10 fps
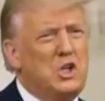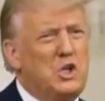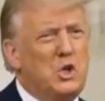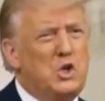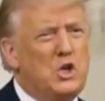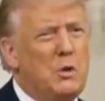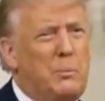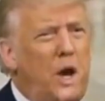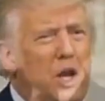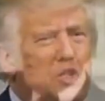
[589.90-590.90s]
once more
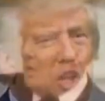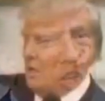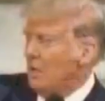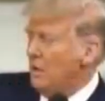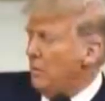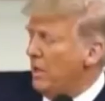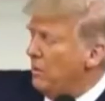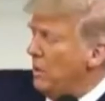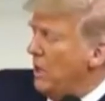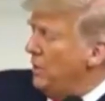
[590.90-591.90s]
from his failed
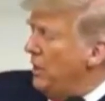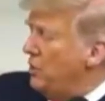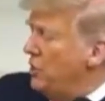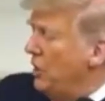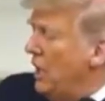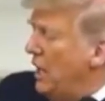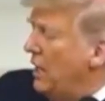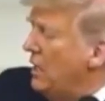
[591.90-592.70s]
re-election to proving voter